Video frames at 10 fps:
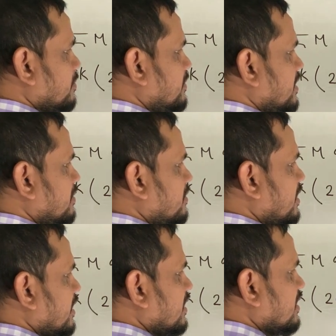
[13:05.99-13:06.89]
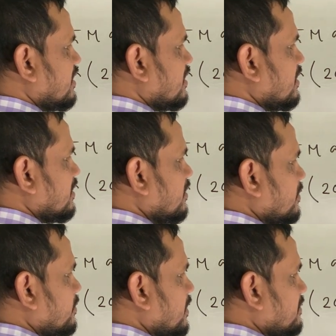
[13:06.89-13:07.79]
By
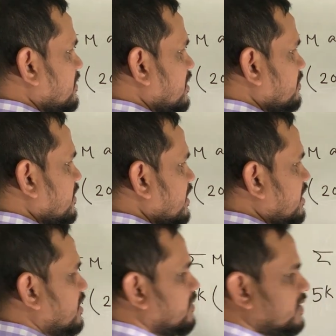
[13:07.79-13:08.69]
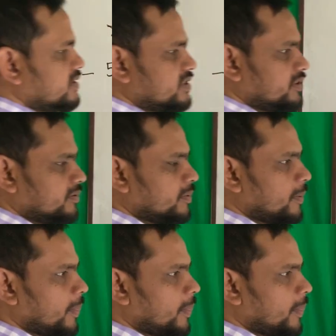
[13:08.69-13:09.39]
15 feet equals 0.